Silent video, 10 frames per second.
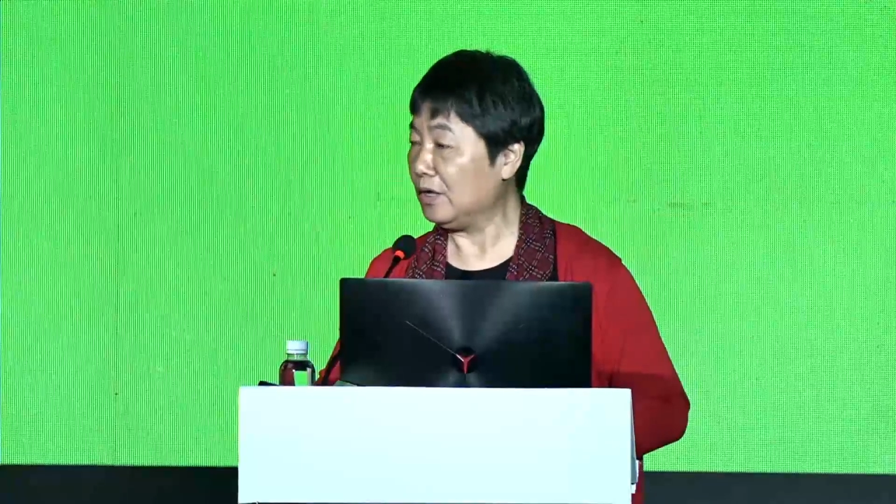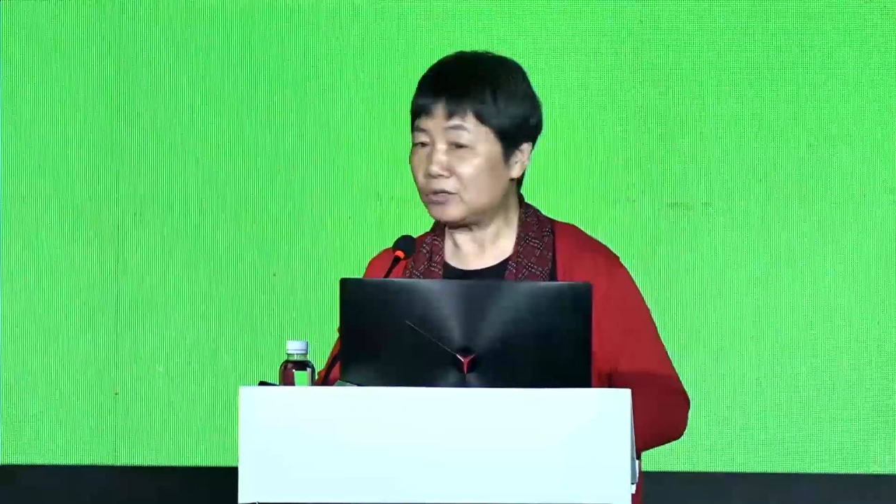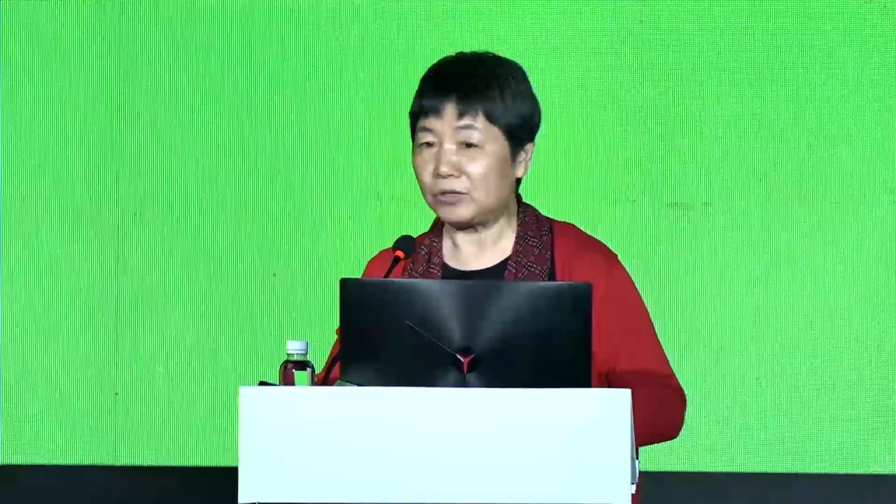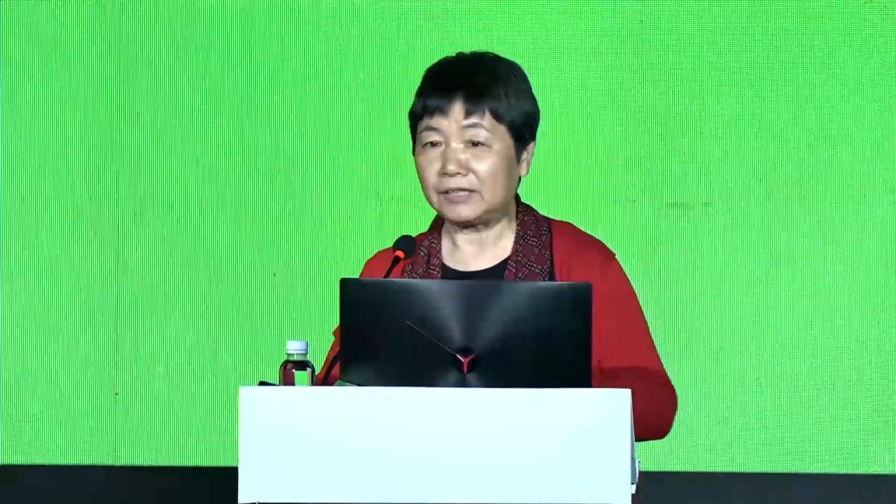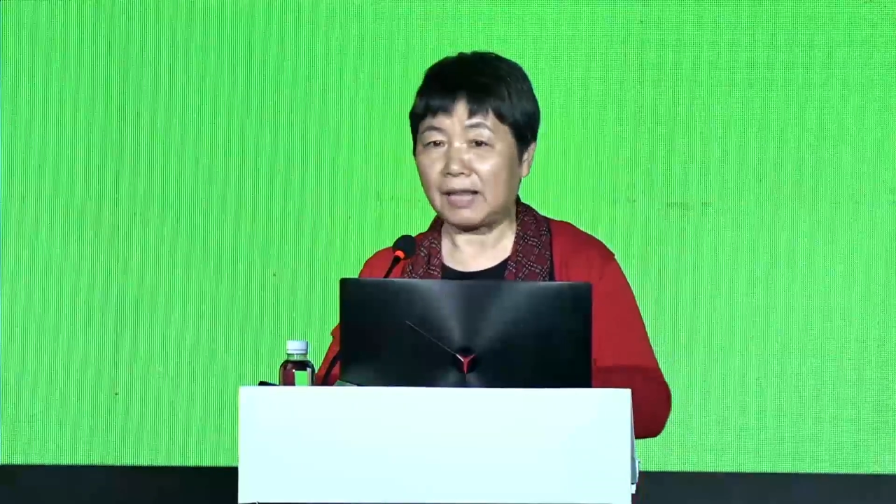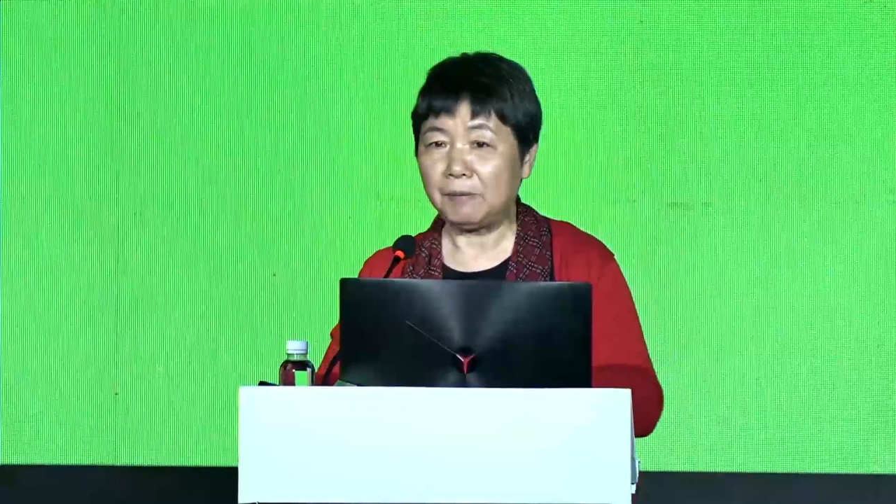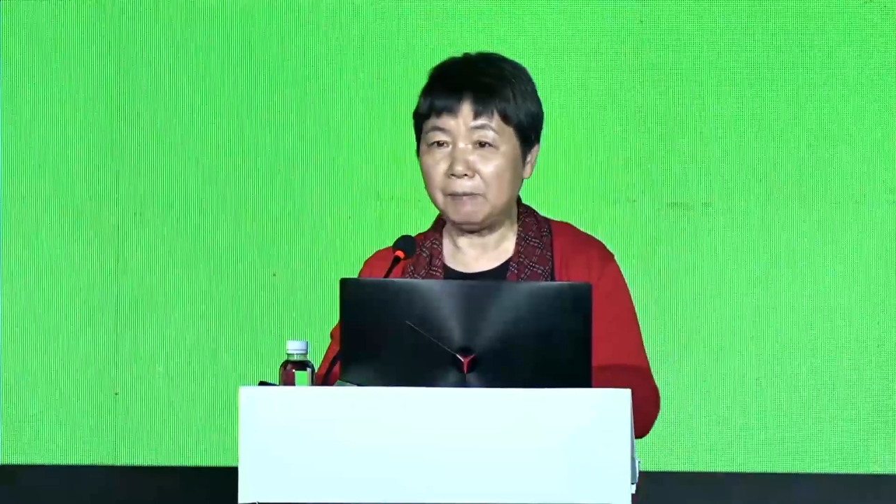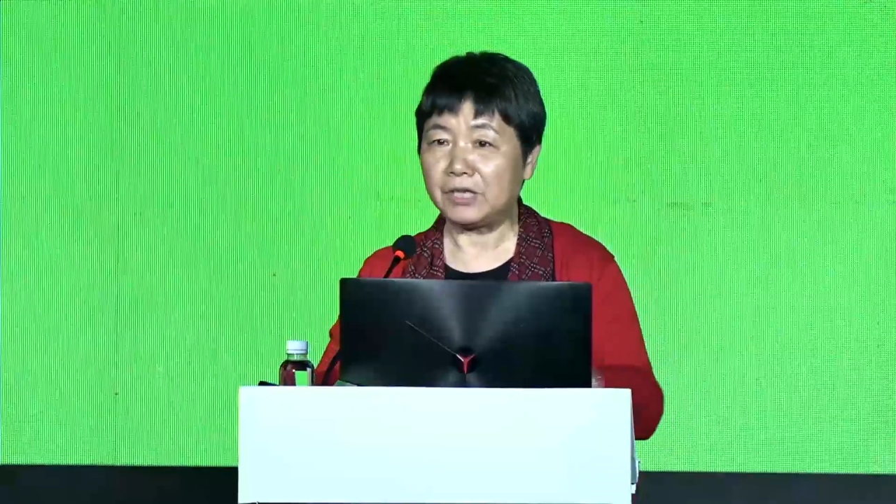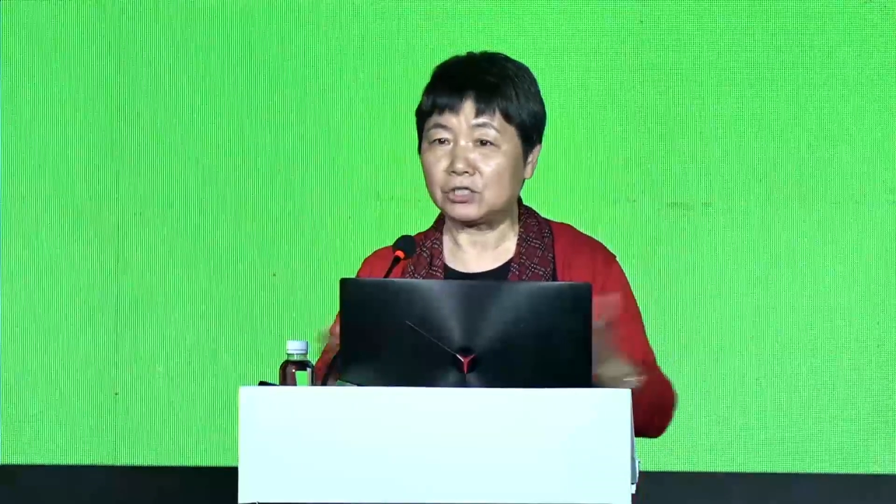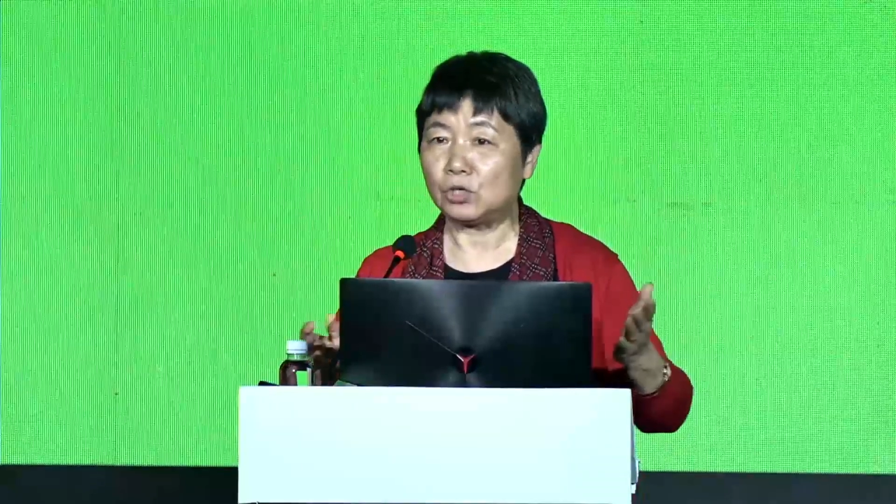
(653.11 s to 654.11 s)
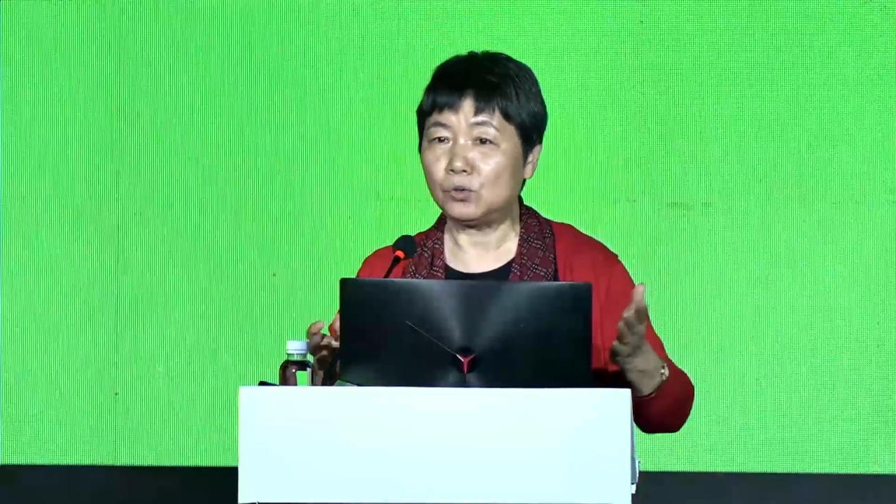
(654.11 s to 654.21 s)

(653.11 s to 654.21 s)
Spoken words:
have such wonderful